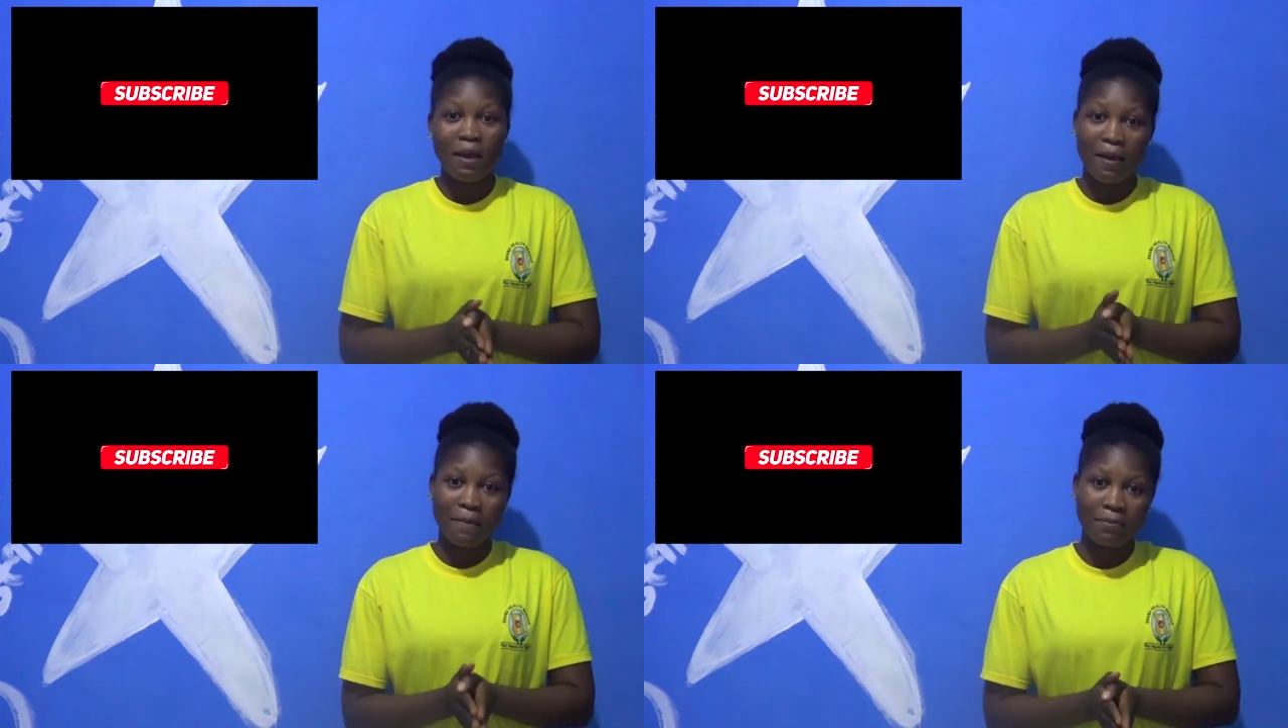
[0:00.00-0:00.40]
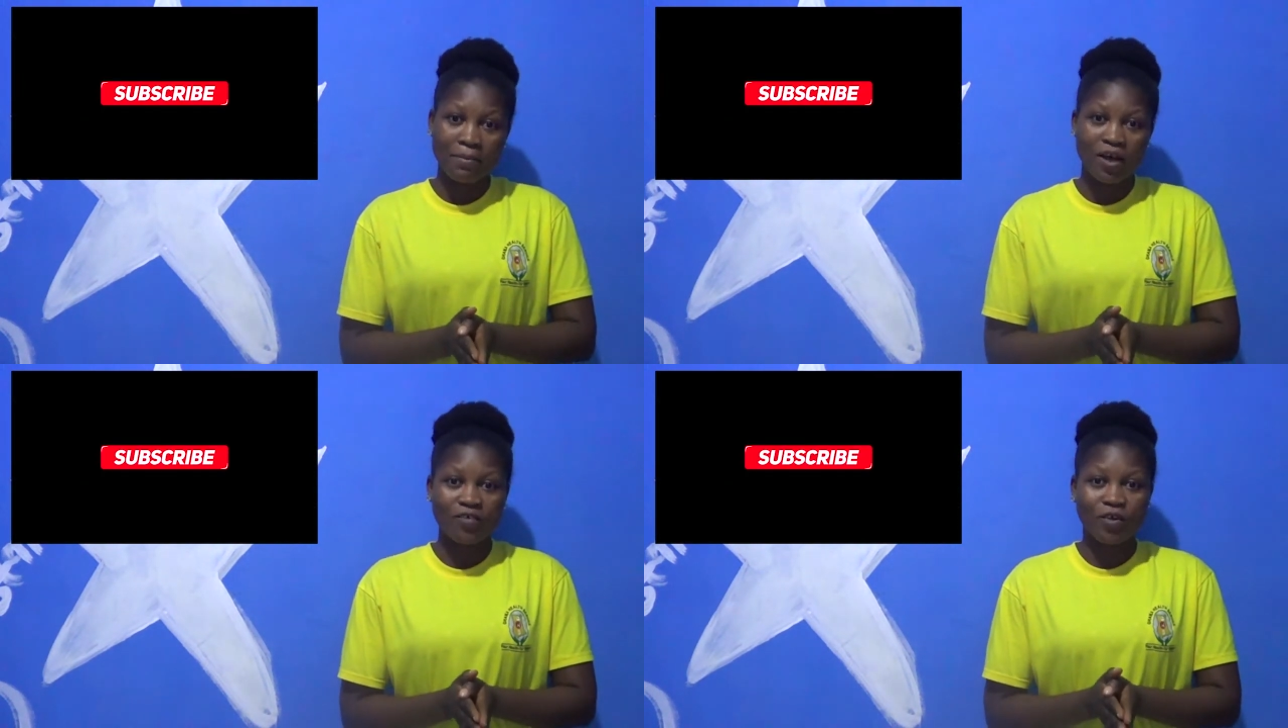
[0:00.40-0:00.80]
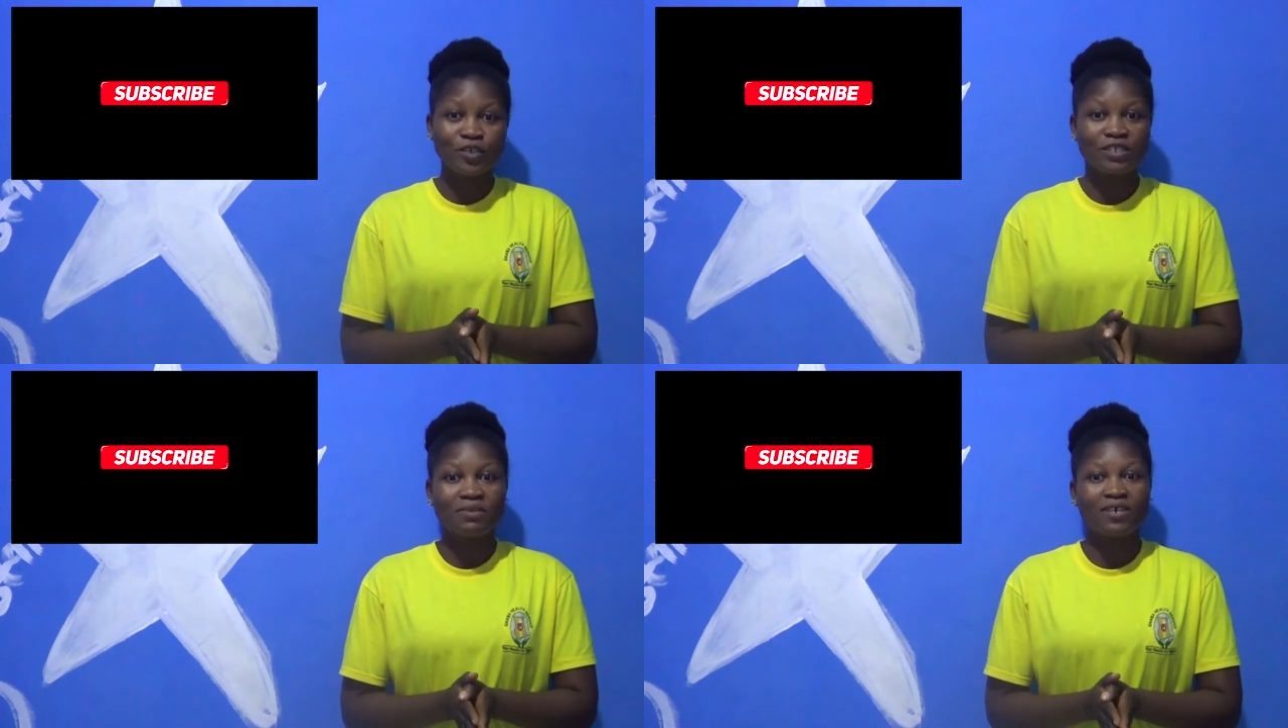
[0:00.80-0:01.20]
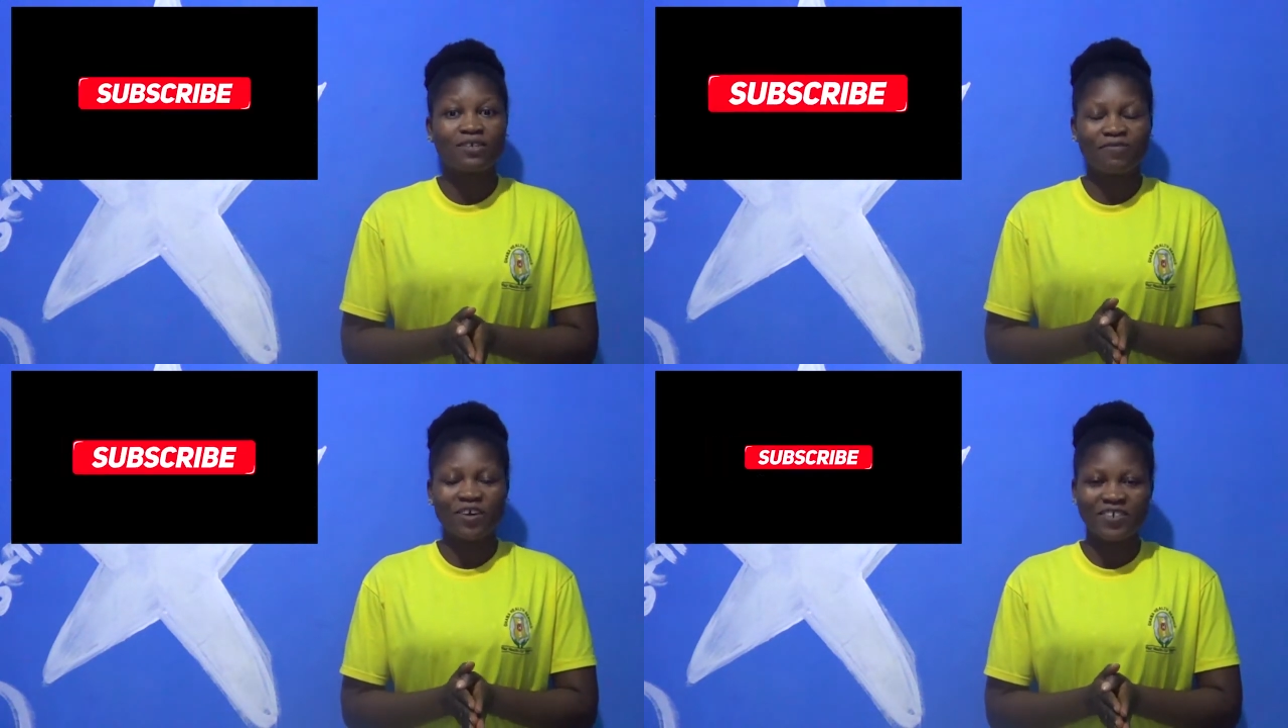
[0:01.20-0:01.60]
a member of Consummate
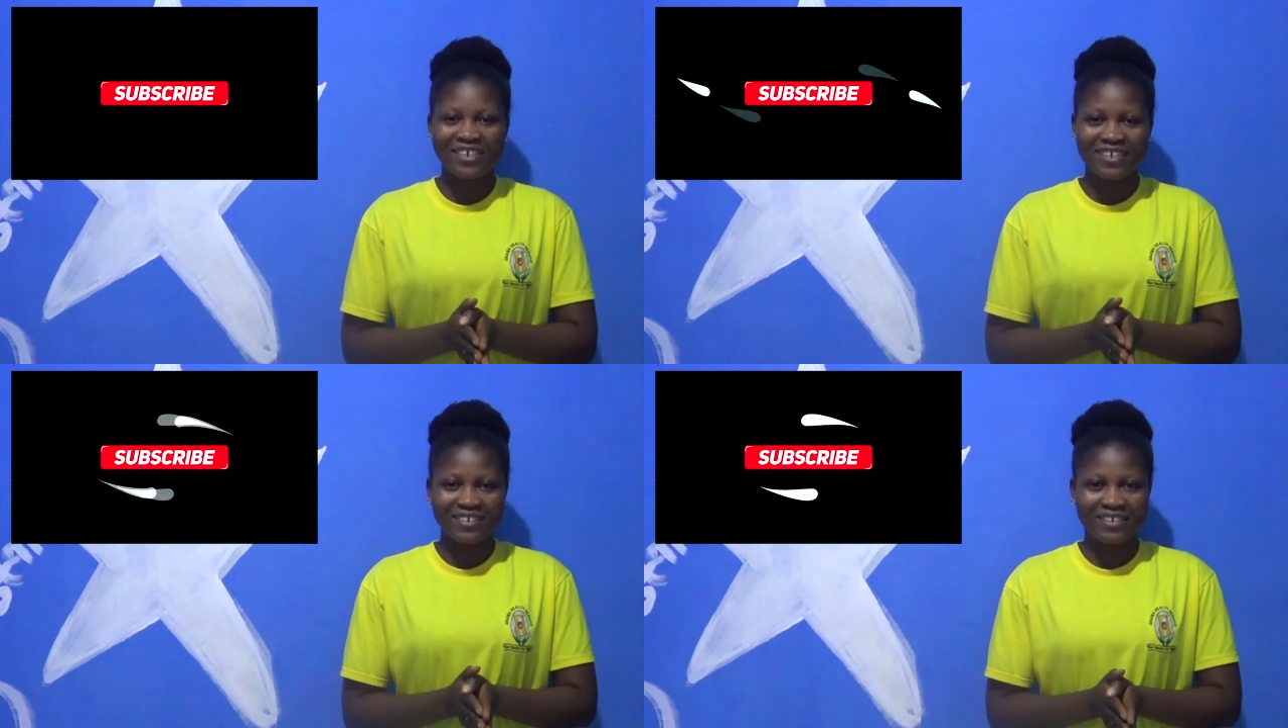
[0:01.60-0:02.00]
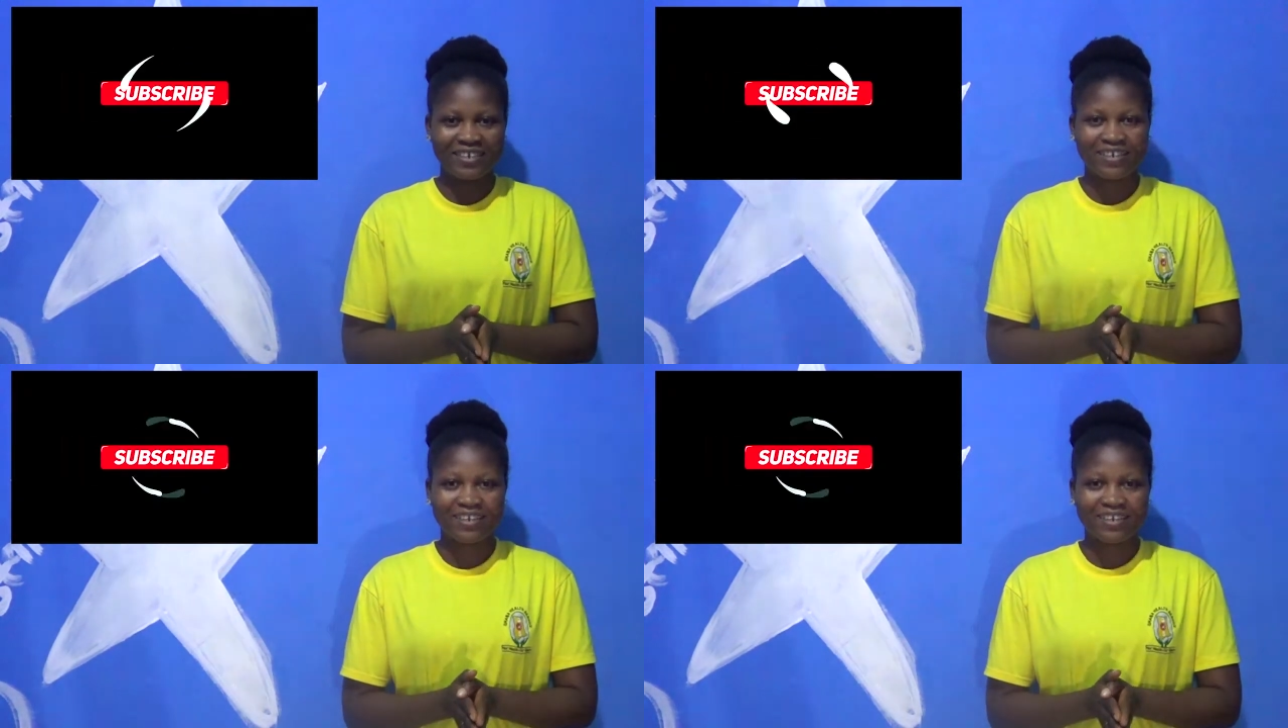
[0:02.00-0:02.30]
Health Foundation.